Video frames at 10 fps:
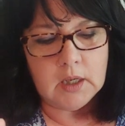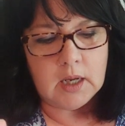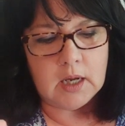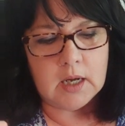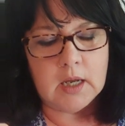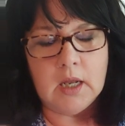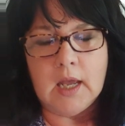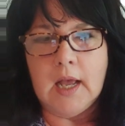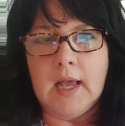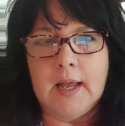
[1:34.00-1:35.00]

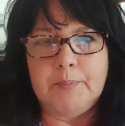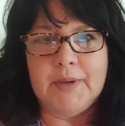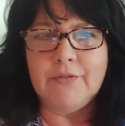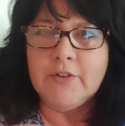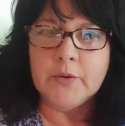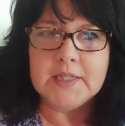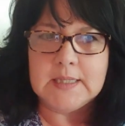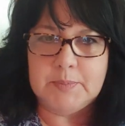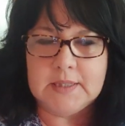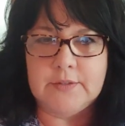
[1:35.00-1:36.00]
And be very
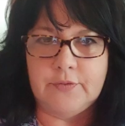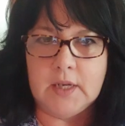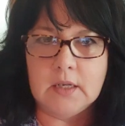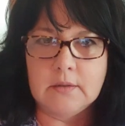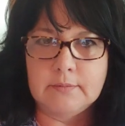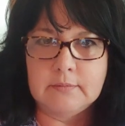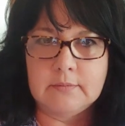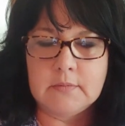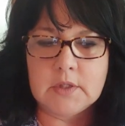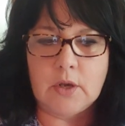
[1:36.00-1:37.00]
specific.
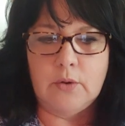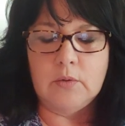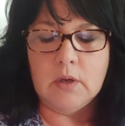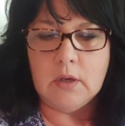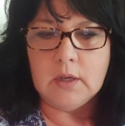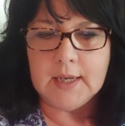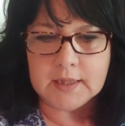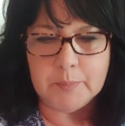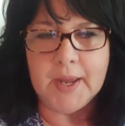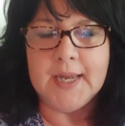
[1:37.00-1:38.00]
So get
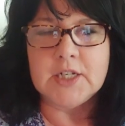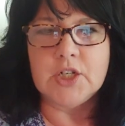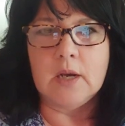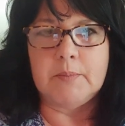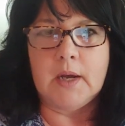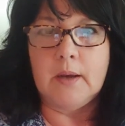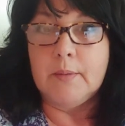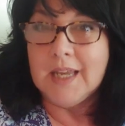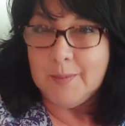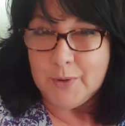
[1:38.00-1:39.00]
the page number,
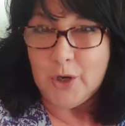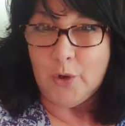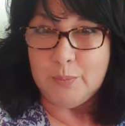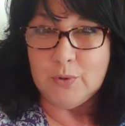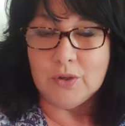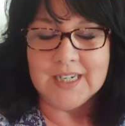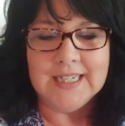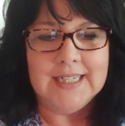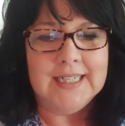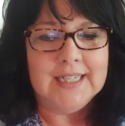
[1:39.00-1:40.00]
keep a notebook,
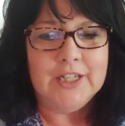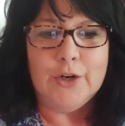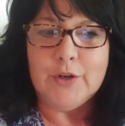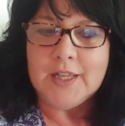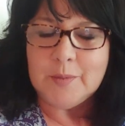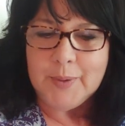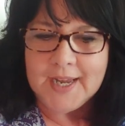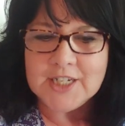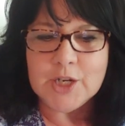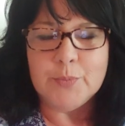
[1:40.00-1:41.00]
get the
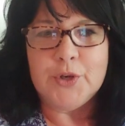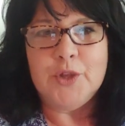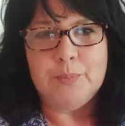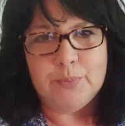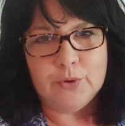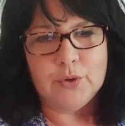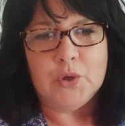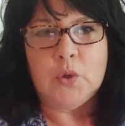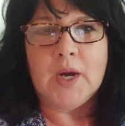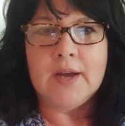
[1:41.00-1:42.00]
page number in the book
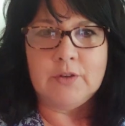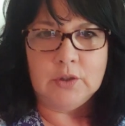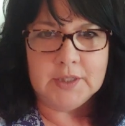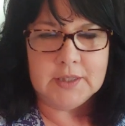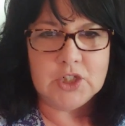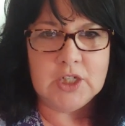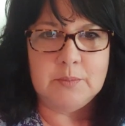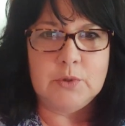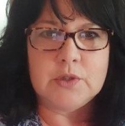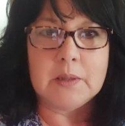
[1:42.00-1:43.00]
or have a look at the sheet
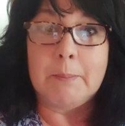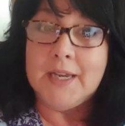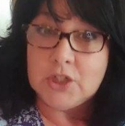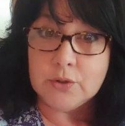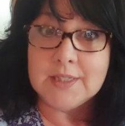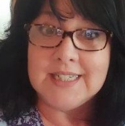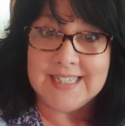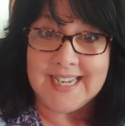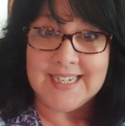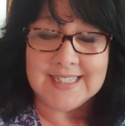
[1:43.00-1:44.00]
music, make sure it's
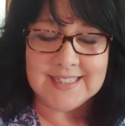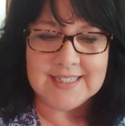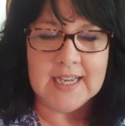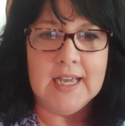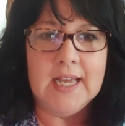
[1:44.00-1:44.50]
dated.